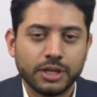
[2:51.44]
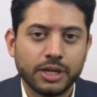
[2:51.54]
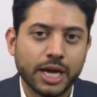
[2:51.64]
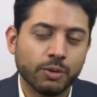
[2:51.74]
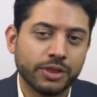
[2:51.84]

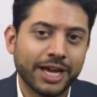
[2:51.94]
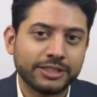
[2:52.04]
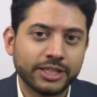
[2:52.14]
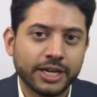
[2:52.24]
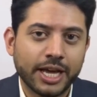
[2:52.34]
Now, with that
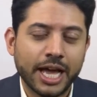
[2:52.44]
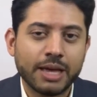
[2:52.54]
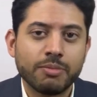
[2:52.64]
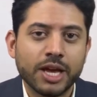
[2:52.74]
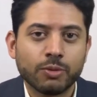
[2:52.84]
said, I
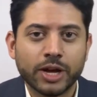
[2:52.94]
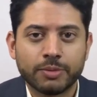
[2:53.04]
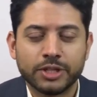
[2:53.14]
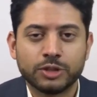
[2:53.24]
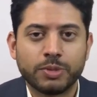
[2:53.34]
may
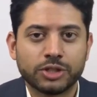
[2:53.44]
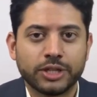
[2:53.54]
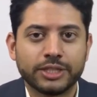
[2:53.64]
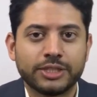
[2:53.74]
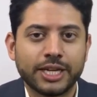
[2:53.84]
recommend
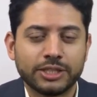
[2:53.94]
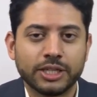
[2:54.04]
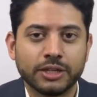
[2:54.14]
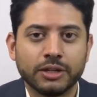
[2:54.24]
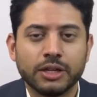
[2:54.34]
specialized
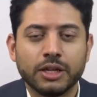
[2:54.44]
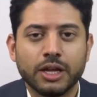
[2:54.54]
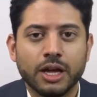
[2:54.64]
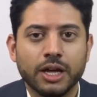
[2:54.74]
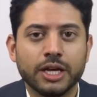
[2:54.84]
testing
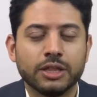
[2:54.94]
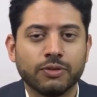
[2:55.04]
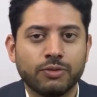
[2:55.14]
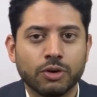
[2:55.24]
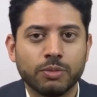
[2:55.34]
in the
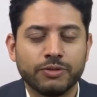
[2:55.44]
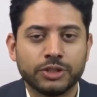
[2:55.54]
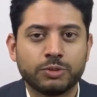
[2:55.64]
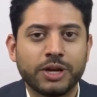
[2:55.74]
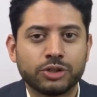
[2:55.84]
form of a
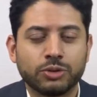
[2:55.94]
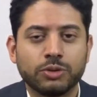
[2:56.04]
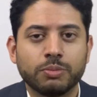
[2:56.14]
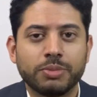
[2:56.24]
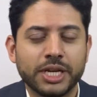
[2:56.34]

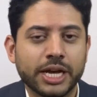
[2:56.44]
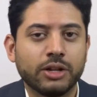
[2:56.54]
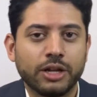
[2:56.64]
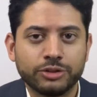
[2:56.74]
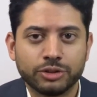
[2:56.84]
special
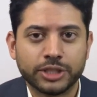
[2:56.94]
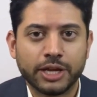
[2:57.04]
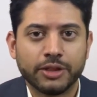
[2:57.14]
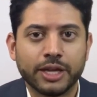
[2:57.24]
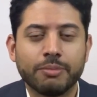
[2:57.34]
penile
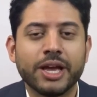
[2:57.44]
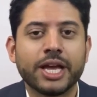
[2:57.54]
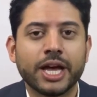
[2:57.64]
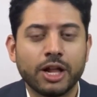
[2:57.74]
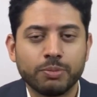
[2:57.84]
ultrasound that may
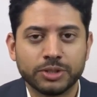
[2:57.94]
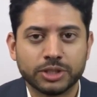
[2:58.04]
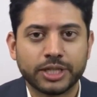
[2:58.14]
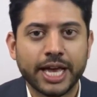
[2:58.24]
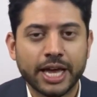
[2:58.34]
help
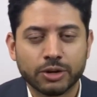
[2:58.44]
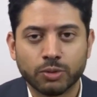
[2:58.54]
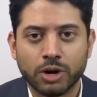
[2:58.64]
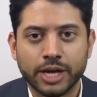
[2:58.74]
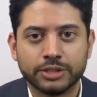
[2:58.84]
us
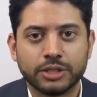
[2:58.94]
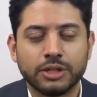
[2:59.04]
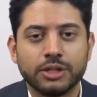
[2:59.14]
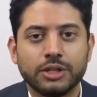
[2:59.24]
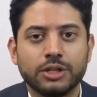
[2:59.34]
categorize
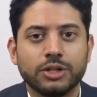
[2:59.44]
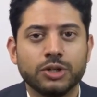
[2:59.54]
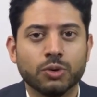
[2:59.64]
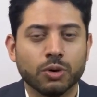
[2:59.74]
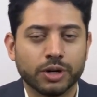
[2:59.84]

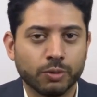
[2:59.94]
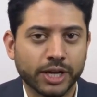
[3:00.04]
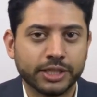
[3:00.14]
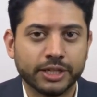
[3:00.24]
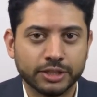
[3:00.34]
your
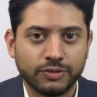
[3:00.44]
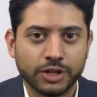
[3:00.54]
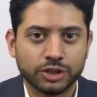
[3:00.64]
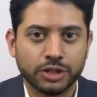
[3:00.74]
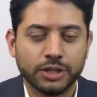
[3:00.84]
erectile
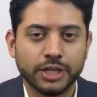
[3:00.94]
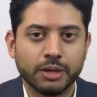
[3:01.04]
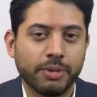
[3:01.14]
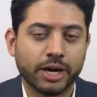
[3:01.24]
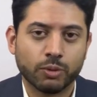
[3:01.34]
dysfunction in a better